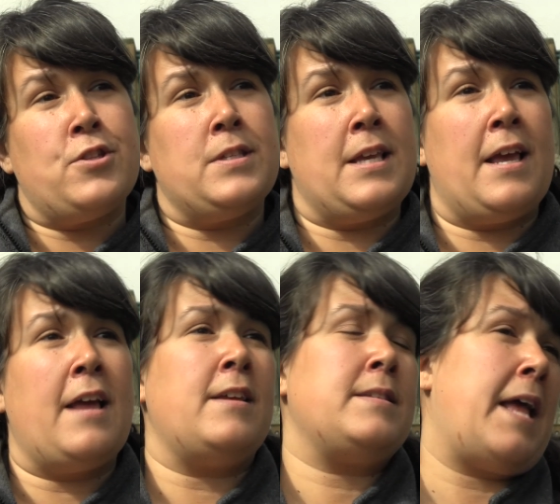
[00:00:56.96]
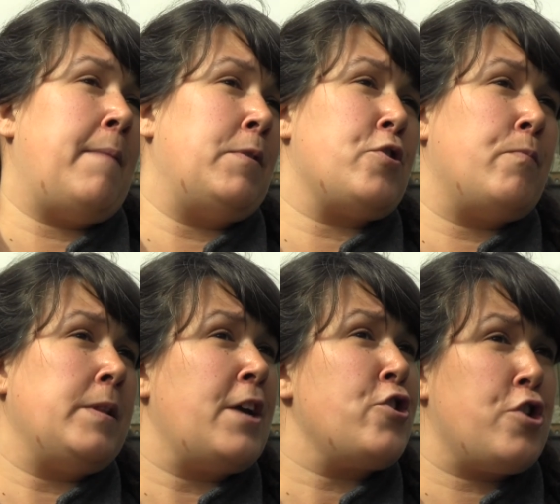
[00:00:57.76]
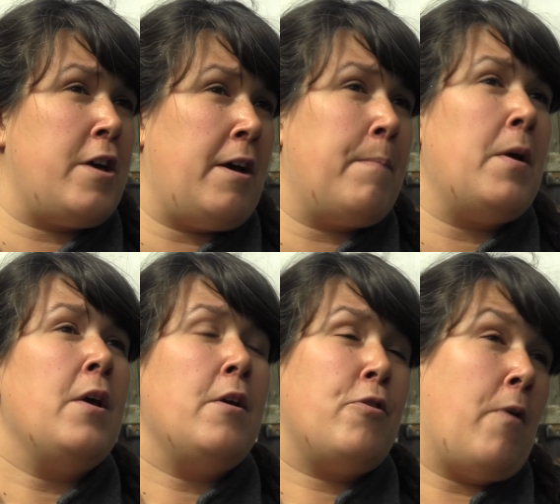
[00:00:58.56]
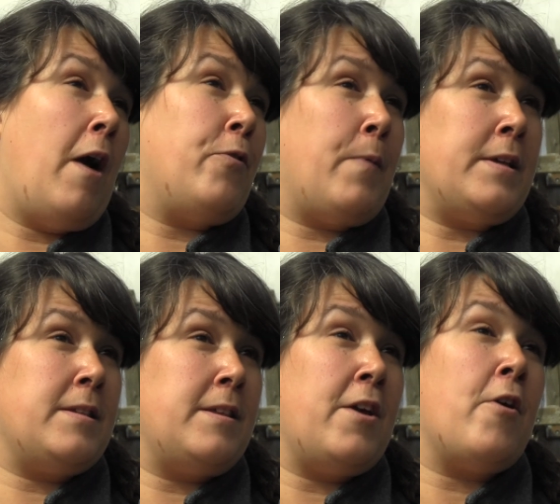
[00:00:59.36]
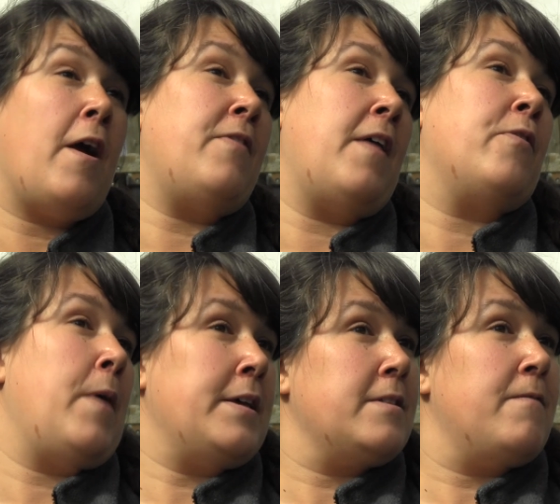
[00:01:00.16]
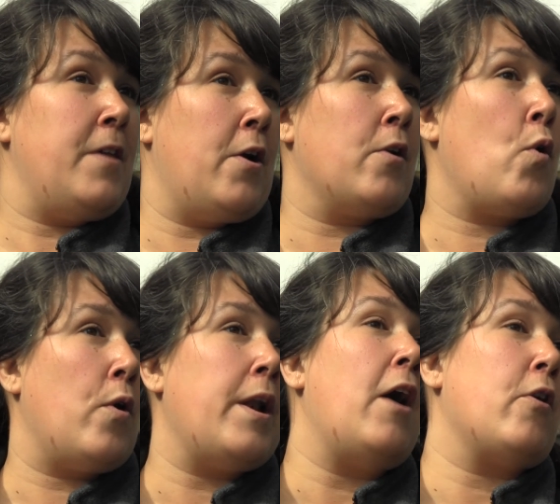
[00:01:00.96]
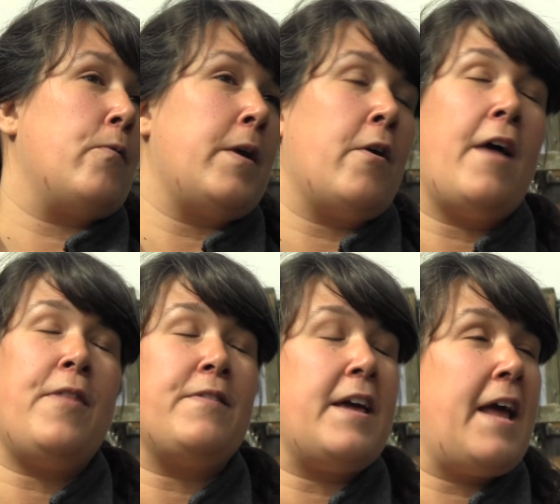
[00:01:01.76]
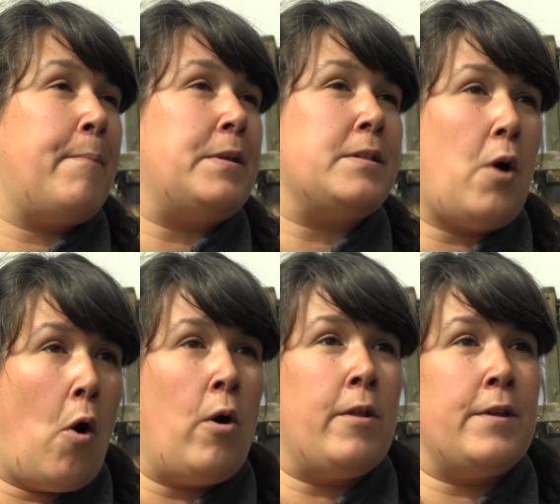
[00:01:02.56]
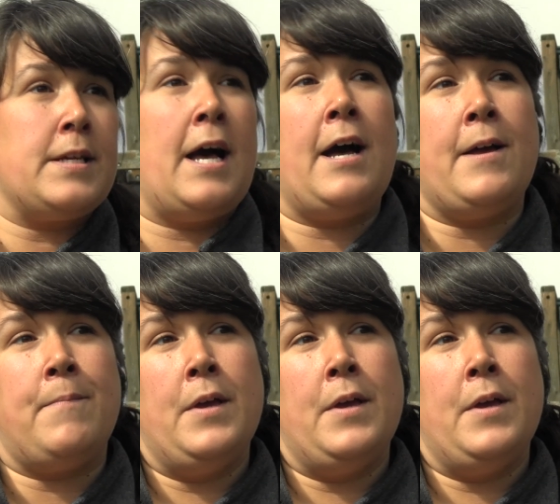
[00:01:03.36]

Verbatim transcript: agency and establish a relationship throughout the rest of the year and then the rest of their Cornell career. I think that happens all the time,